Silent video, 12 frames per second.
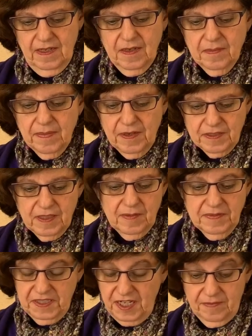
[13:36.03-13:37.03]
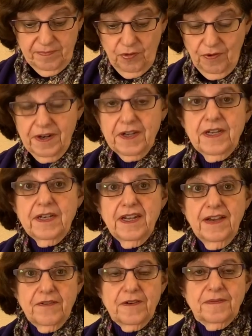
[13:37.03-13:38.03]
Muslims eat pork.
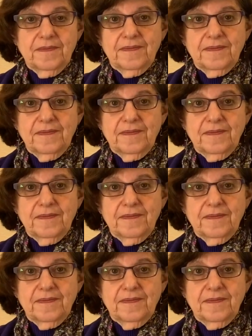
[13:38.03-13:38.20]
Never.